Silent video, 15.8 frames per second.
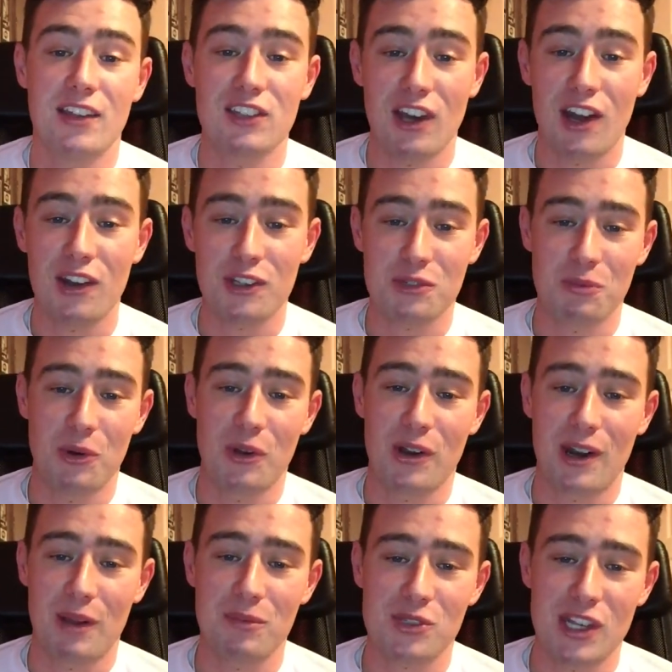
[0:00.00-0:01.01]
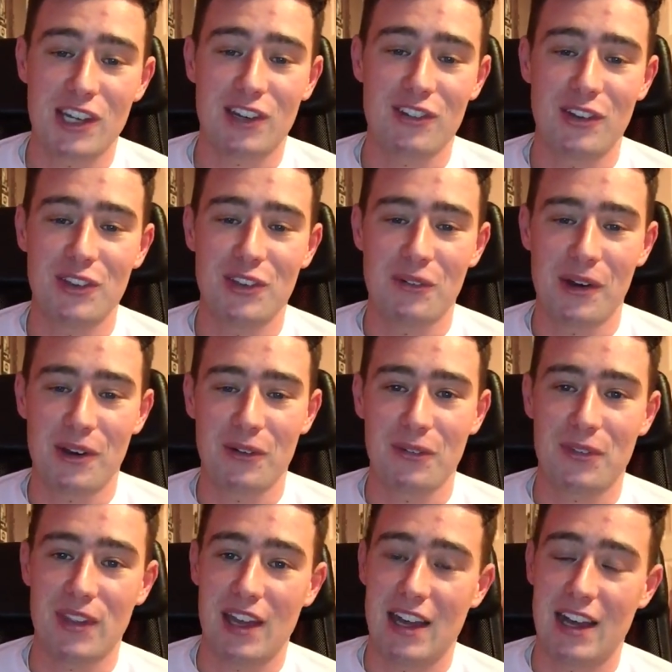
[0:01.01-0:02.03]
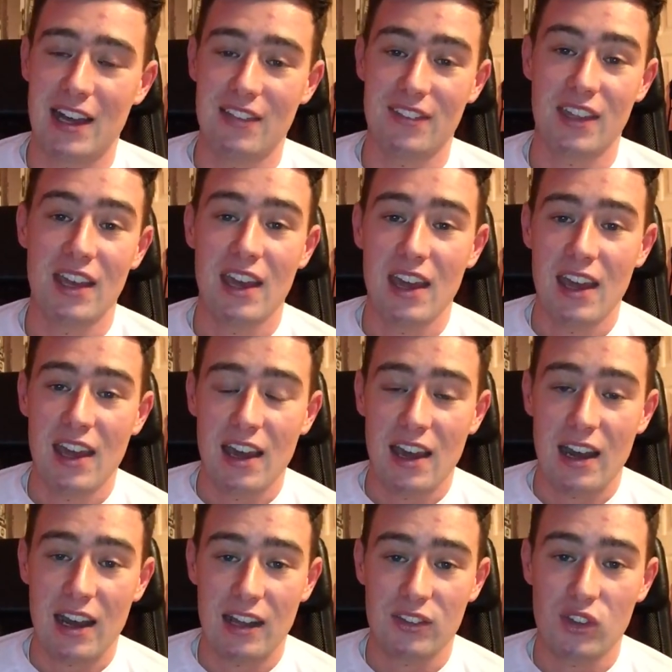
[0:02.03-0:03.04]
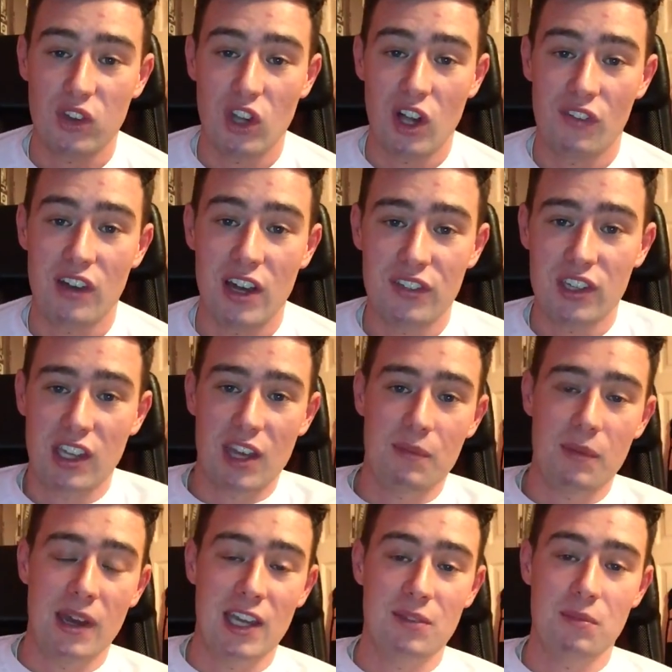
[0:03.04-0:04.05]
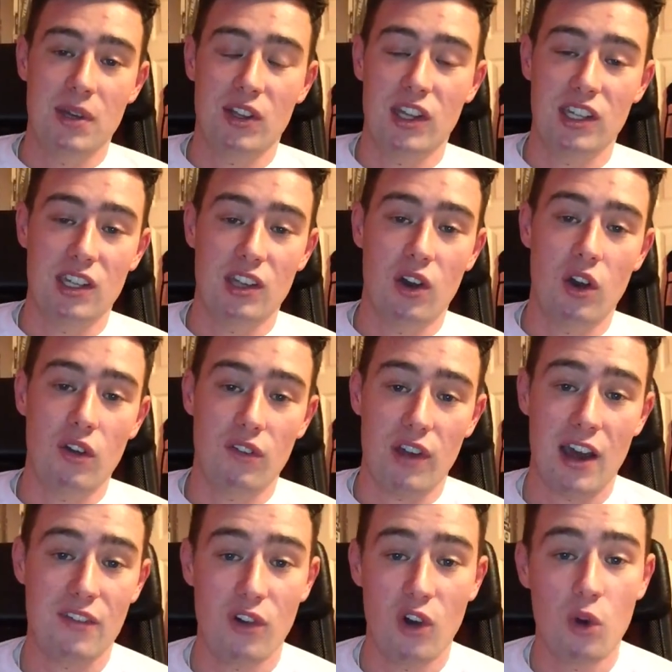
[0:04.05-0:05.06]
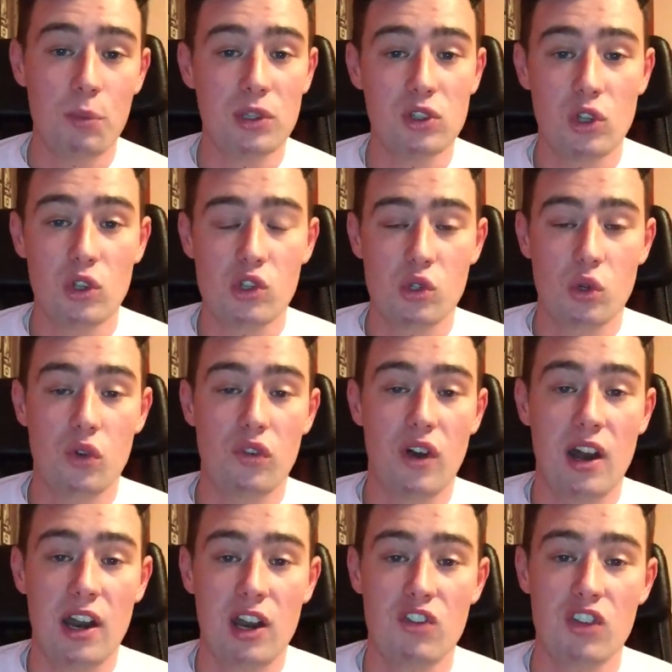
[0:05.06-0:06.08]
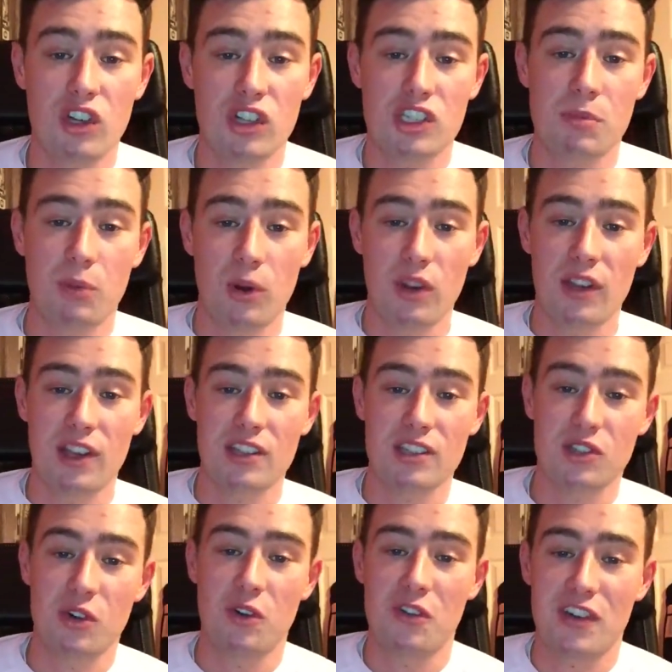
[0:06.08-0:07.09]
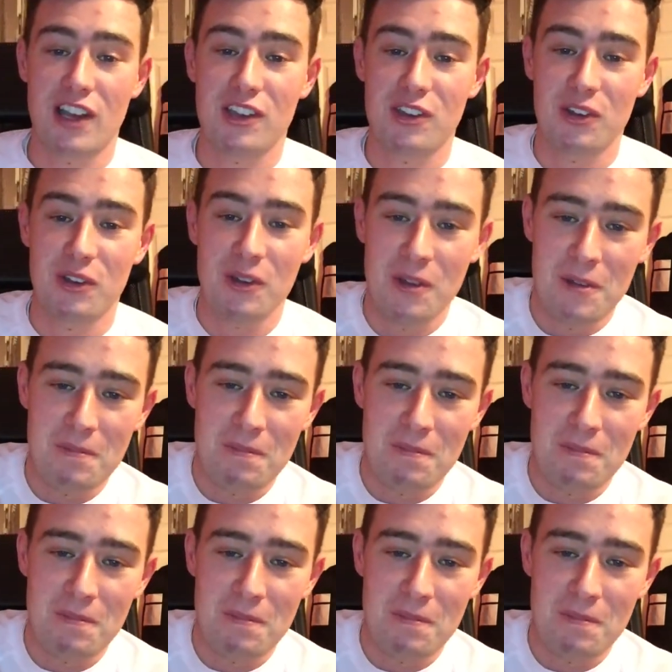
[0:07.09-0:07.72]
the Tartan Explorer, I'm cycling around the world, and I'd love it if you can get behind me like you have all been doing so far and really support this. So thank you.